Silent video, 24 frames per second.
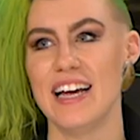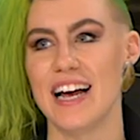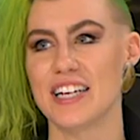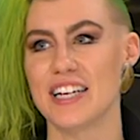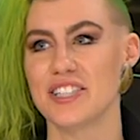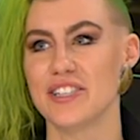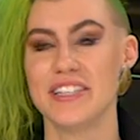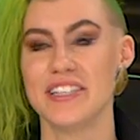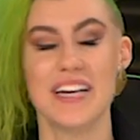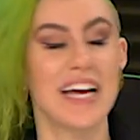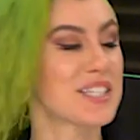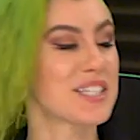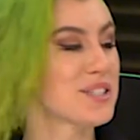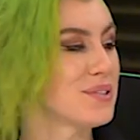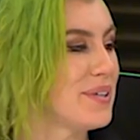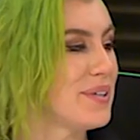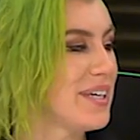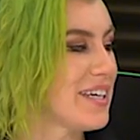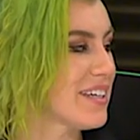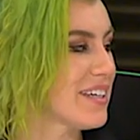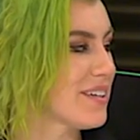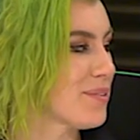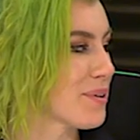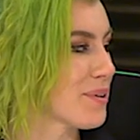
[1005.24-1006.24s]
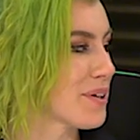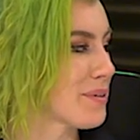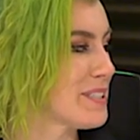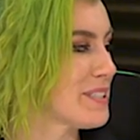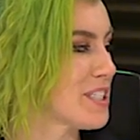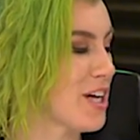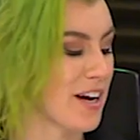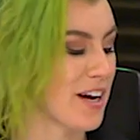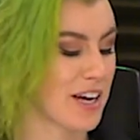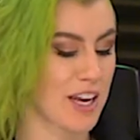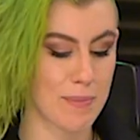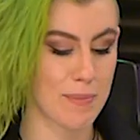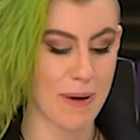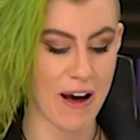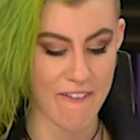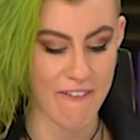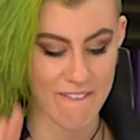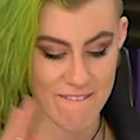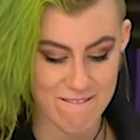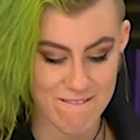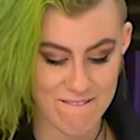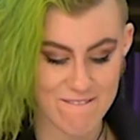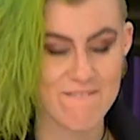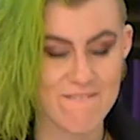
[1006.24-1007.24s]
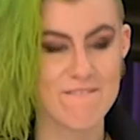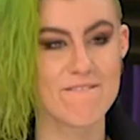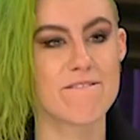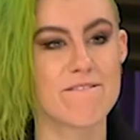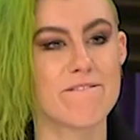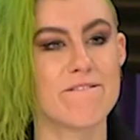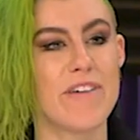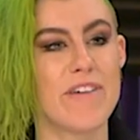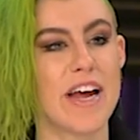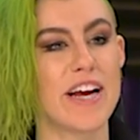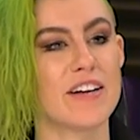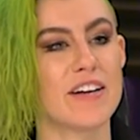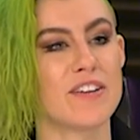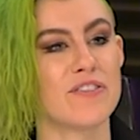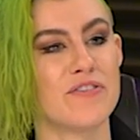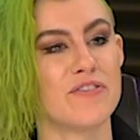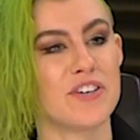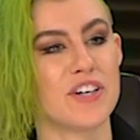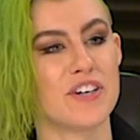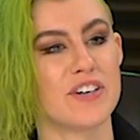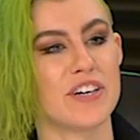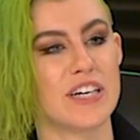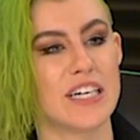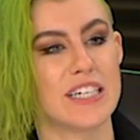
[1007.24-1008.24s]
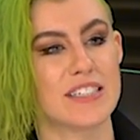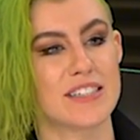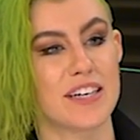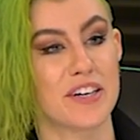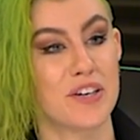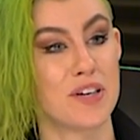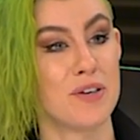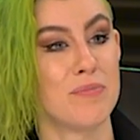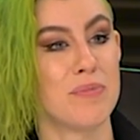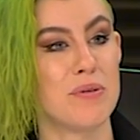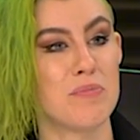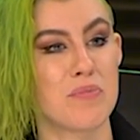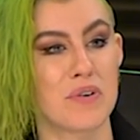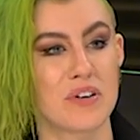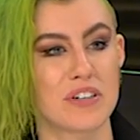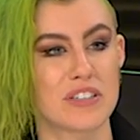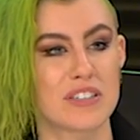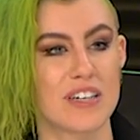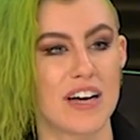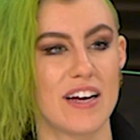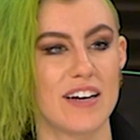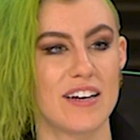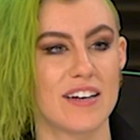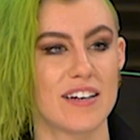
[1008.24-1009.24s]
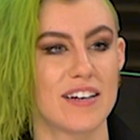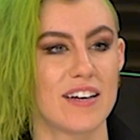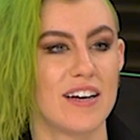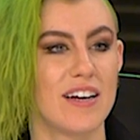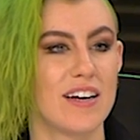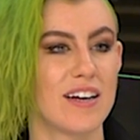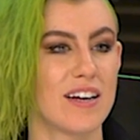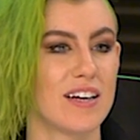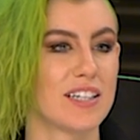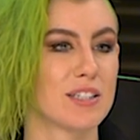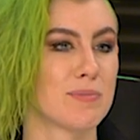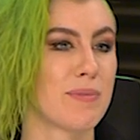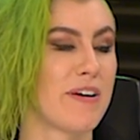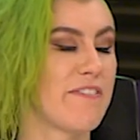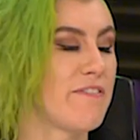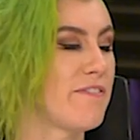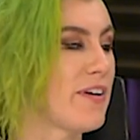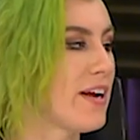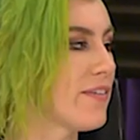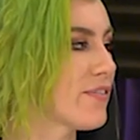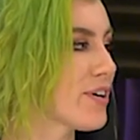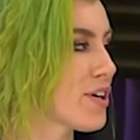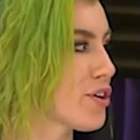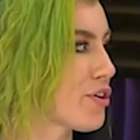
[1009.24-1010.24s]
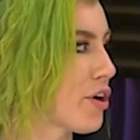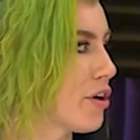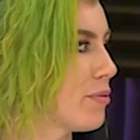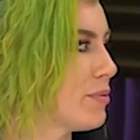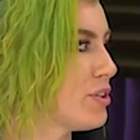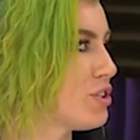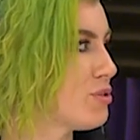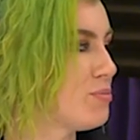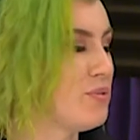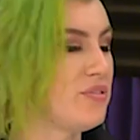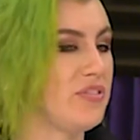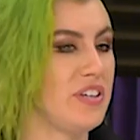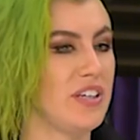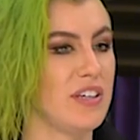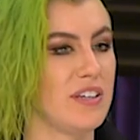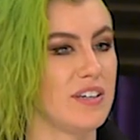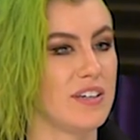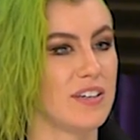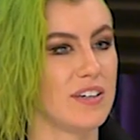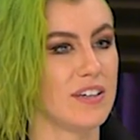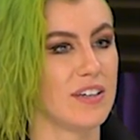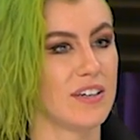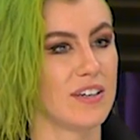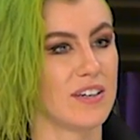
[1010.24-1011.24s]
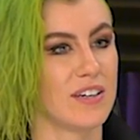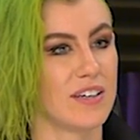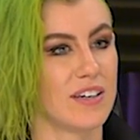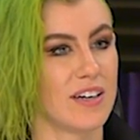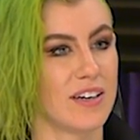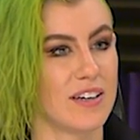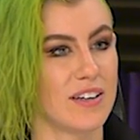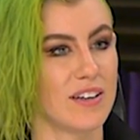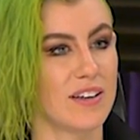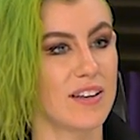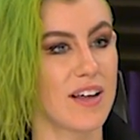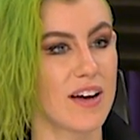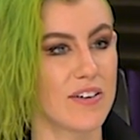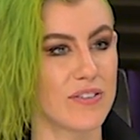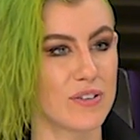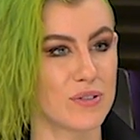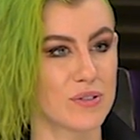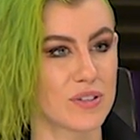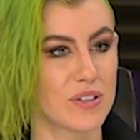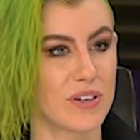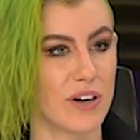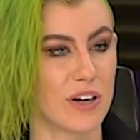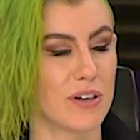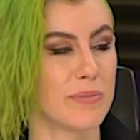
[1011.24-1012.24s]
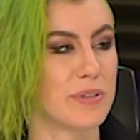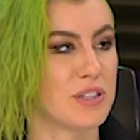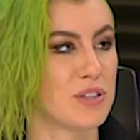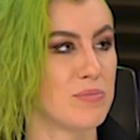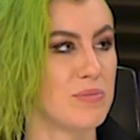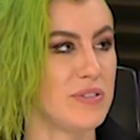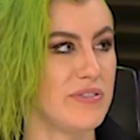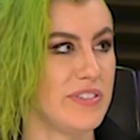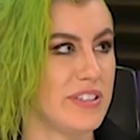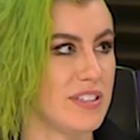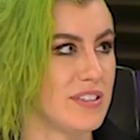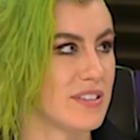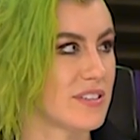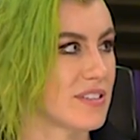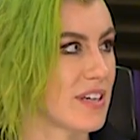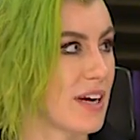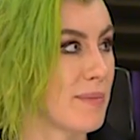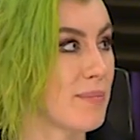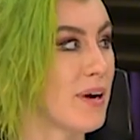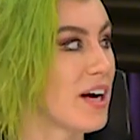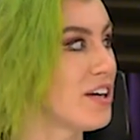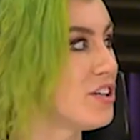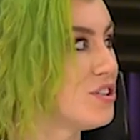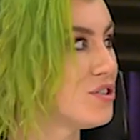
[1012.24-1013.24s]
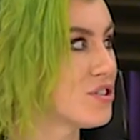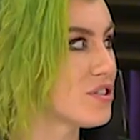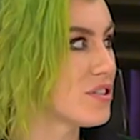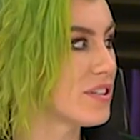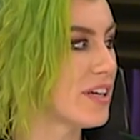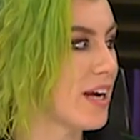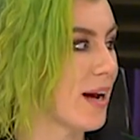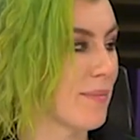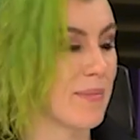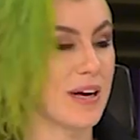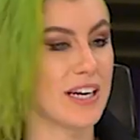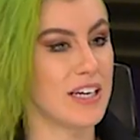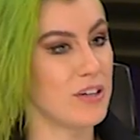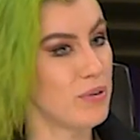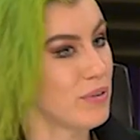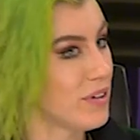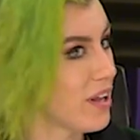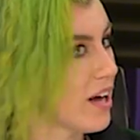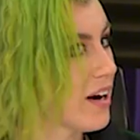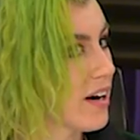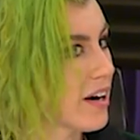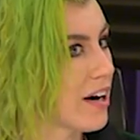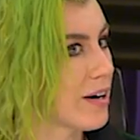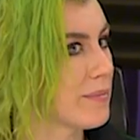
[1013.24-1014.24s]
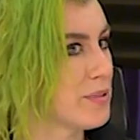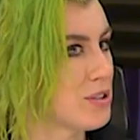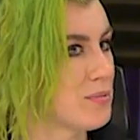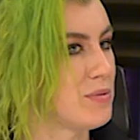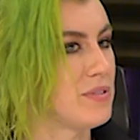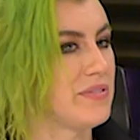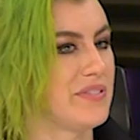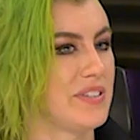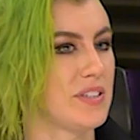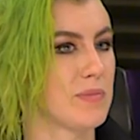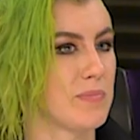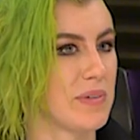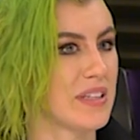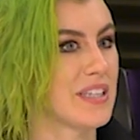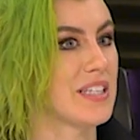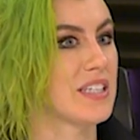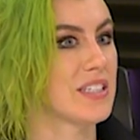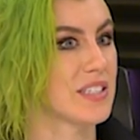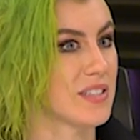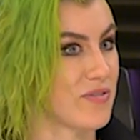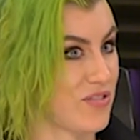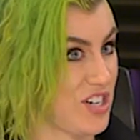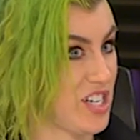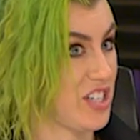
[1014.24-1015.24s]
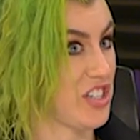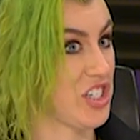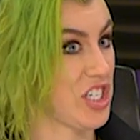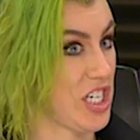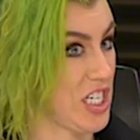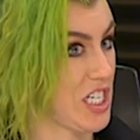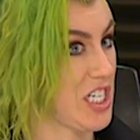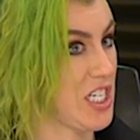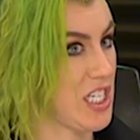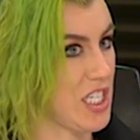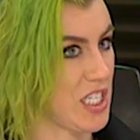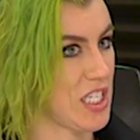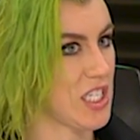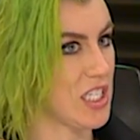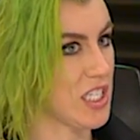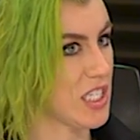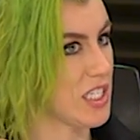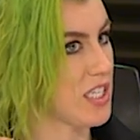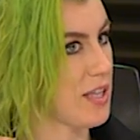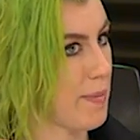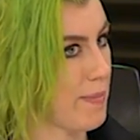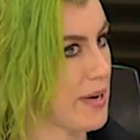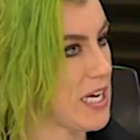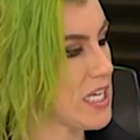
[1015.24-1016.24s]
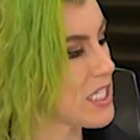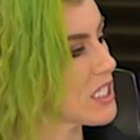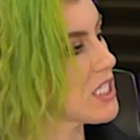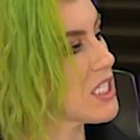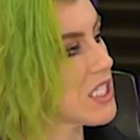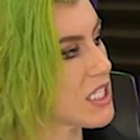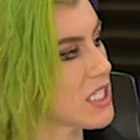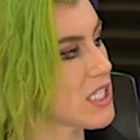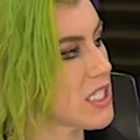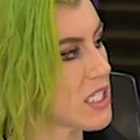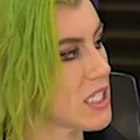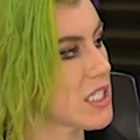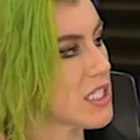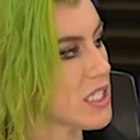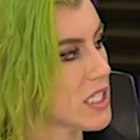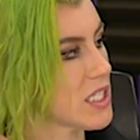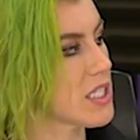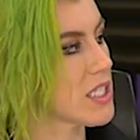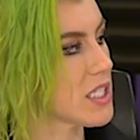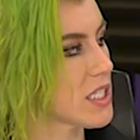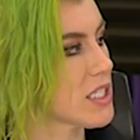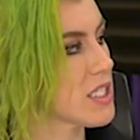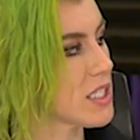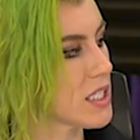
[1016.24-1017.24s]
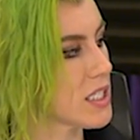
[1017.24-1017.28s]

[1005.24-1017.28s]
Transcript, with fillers: Actually, next week, we're going to be talking about Fate of the Furious. I couldn't be more excited. It's my favorite garbage movie. I love those garbage movies. I'm not usually, I'm not into a lot of garbage movies, but this franchise is the best.